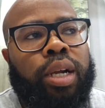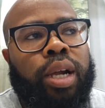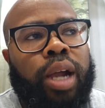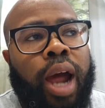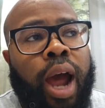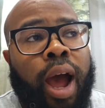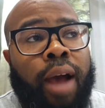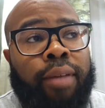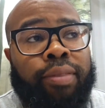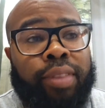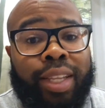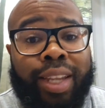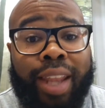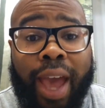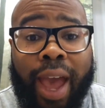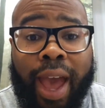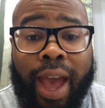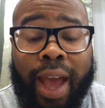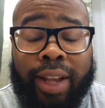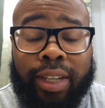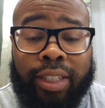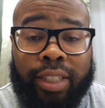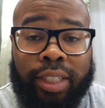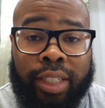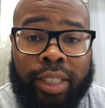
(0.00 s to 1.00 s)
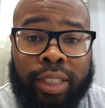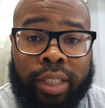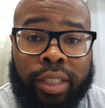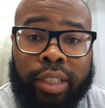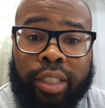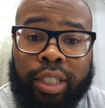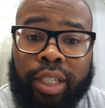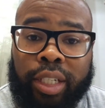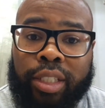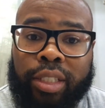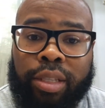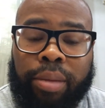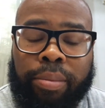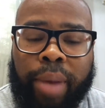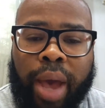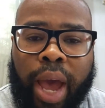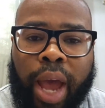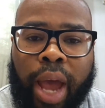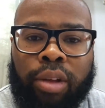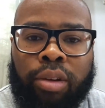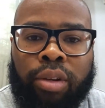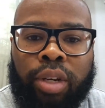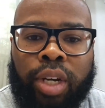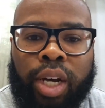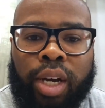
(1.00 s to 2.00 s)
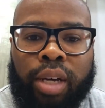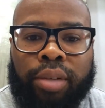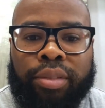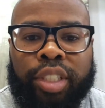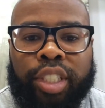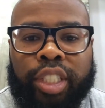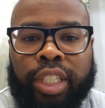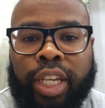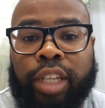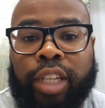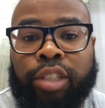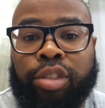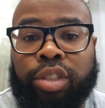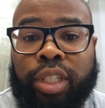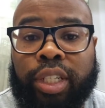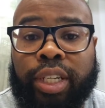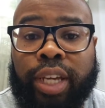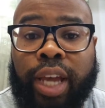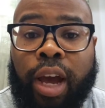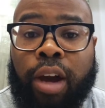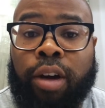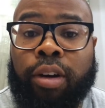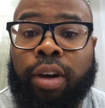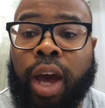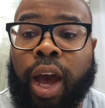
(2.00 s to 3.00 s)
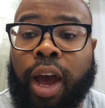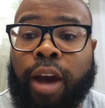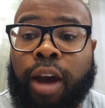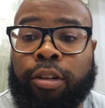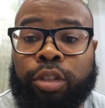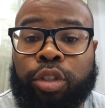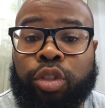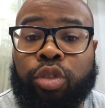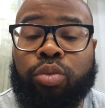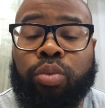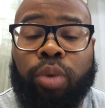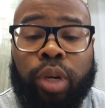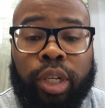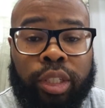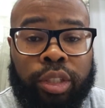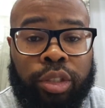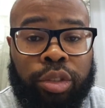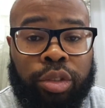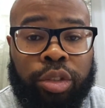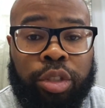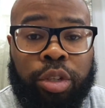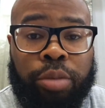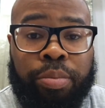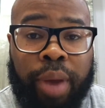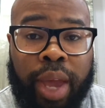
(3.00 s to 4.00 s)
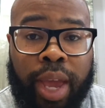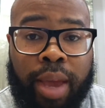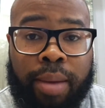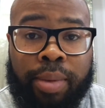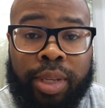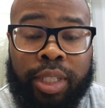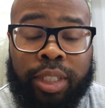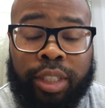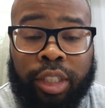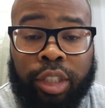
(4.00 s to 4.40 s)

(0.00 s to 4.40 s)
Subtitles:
After that is just a matter of scheduling out how you want to do your payments,